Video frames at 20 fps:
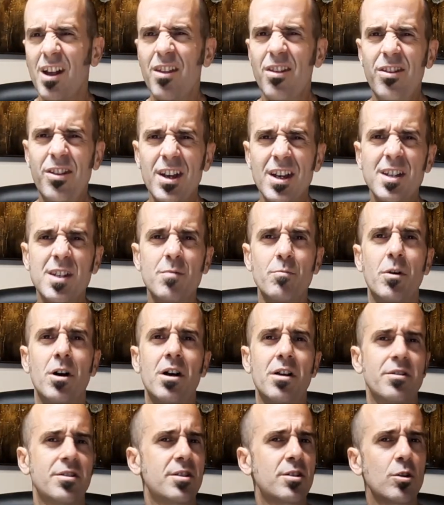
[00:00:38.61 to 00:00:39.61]
this
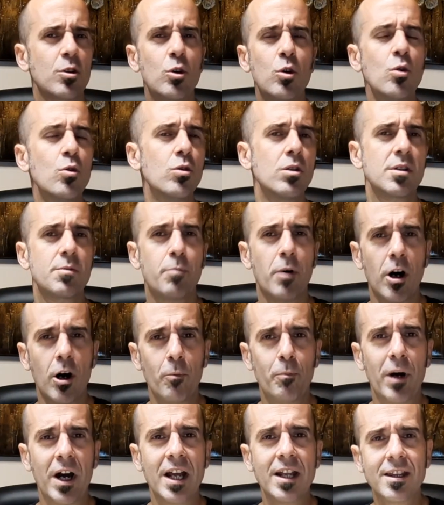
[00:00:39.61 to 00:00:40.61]
month's coolest ball
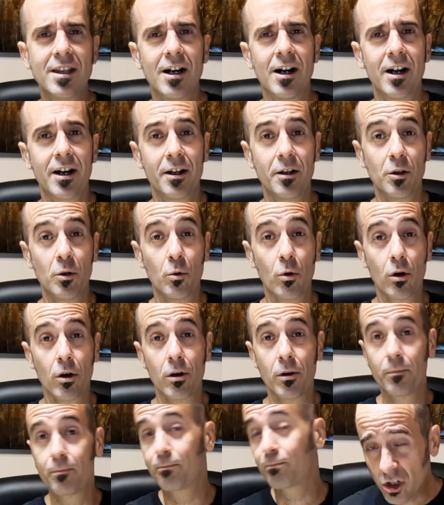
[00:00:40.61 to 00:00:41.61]
python in the
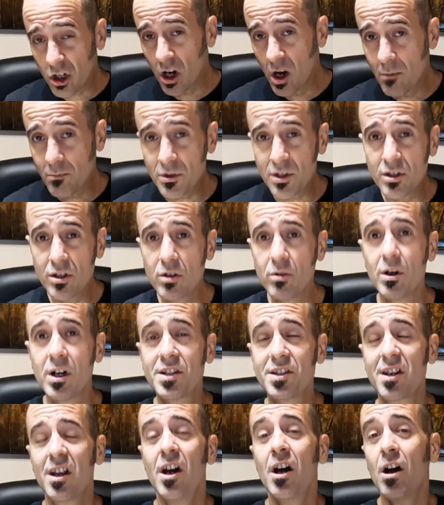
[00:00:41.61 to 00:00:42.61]
world comes to
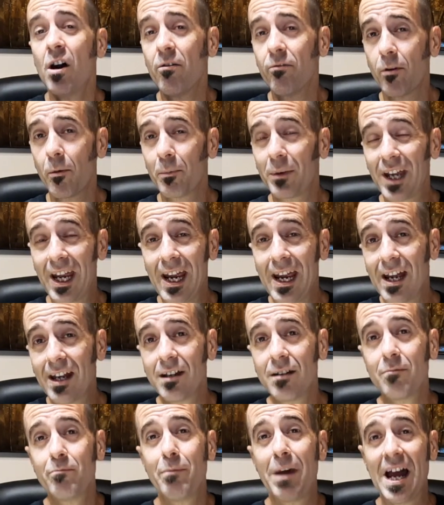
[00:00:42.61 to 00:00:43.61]
us from
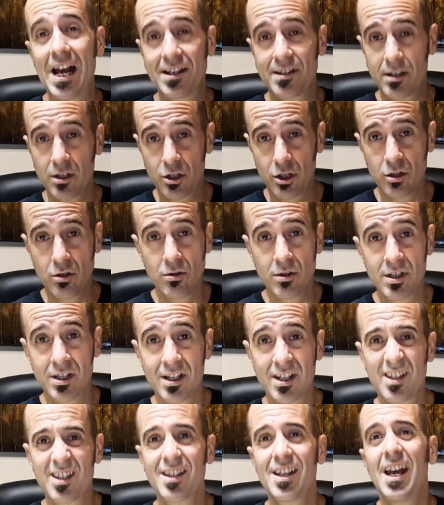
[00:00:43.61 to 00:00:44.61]
Canton,
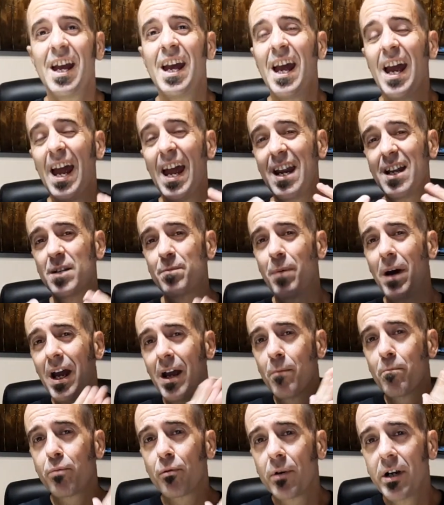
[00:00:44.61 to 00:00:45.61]
Massachusetts, and is by a
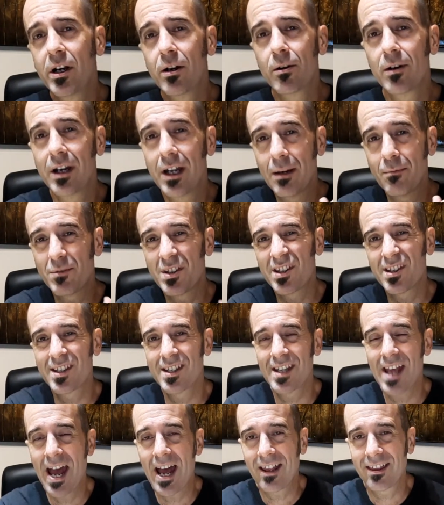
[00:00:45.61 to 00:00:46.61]
breeder named
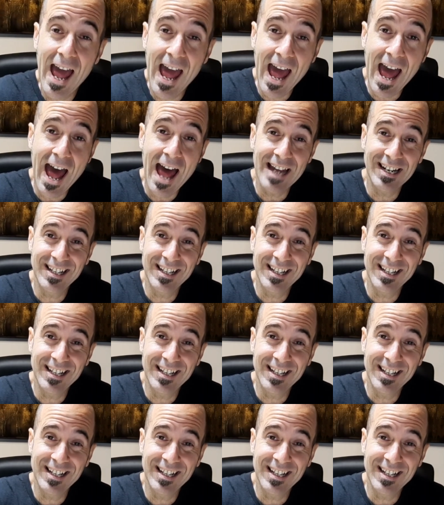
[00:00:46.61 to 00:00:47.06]
Seth at